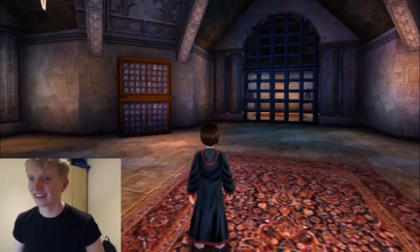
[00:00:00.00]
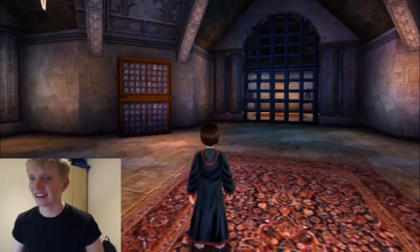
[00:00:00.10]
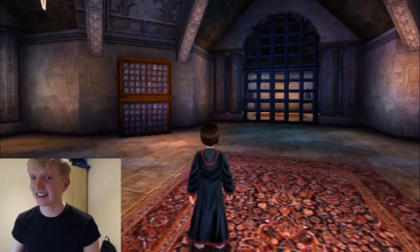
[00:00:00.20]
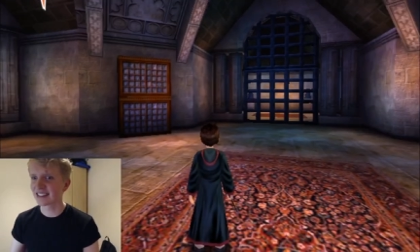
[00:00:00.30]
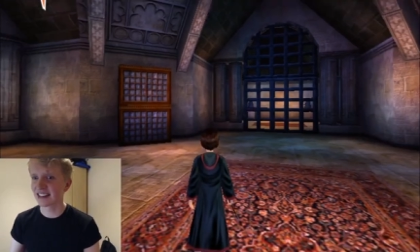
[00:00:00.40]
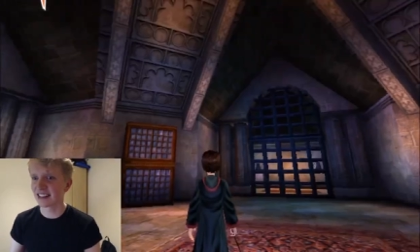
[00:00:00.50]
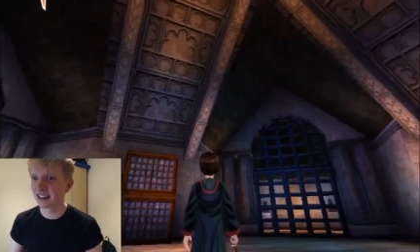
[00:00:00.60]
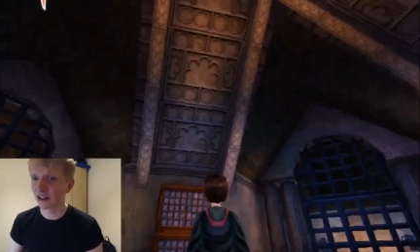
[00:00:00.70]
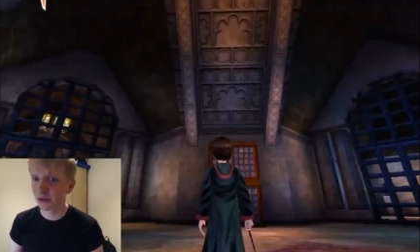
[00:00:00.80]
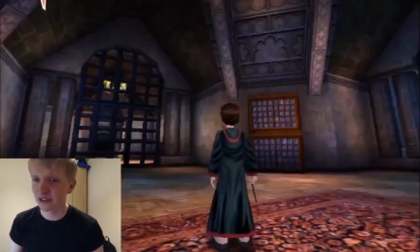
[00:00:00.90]
he actually did
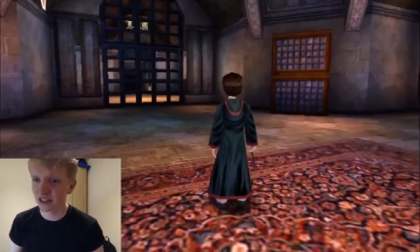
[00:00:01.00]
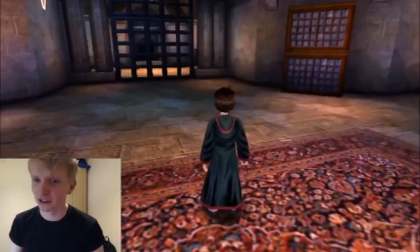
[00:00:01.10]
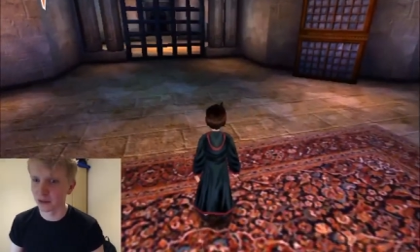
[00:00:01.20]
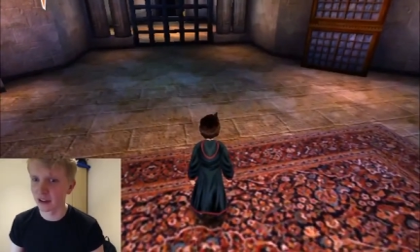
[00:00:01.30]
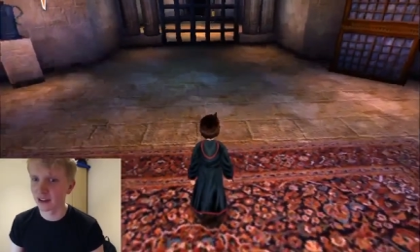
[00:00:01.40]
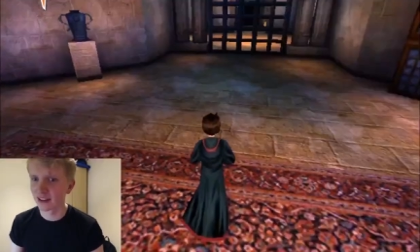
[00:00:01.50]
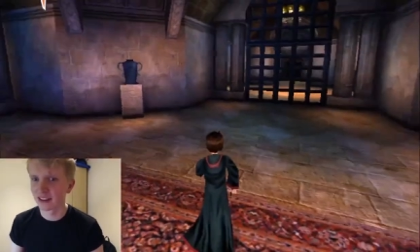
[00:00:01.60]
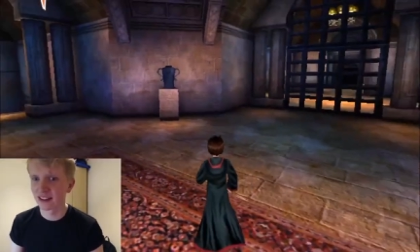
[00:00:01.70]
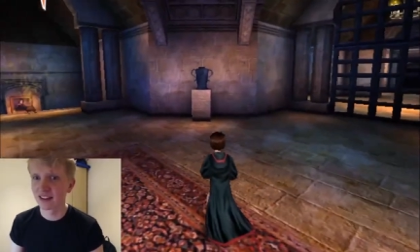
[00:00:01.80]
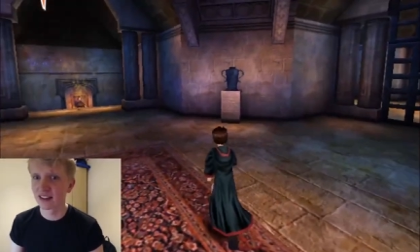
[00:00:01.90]
almost kill me.
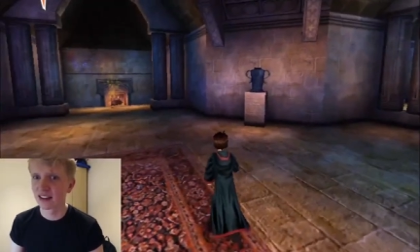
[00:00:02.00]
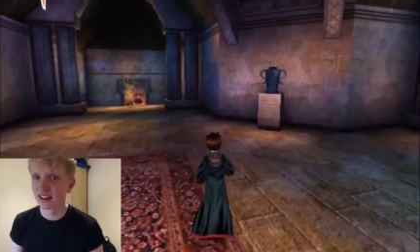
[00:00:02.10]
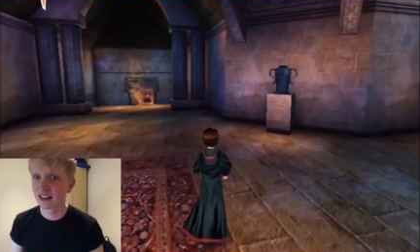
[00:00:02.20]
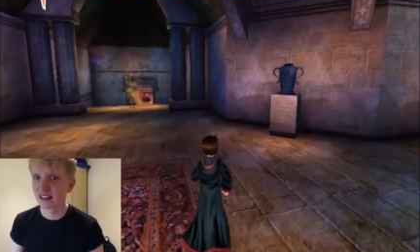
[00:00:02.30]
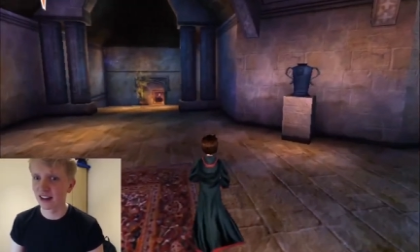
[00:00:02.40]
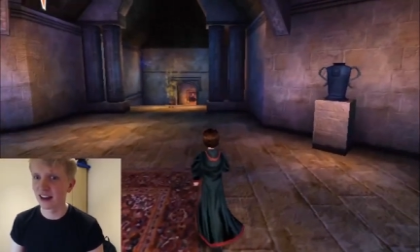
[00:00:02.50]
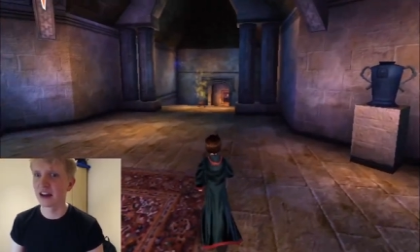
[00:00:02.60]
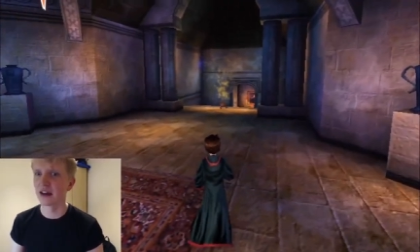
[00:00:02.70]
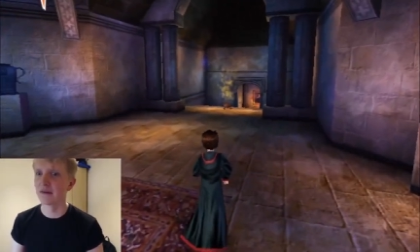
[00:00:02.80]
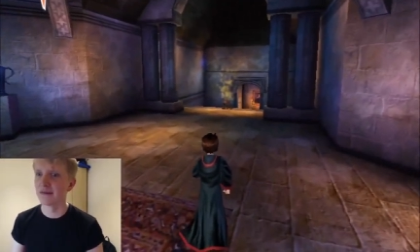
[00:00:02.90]

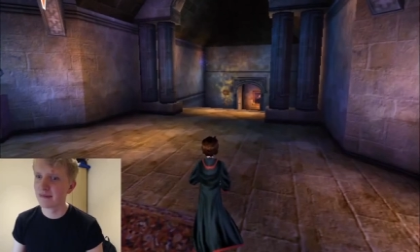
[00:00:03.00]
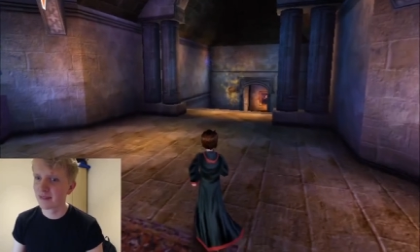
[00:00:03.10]
Damn.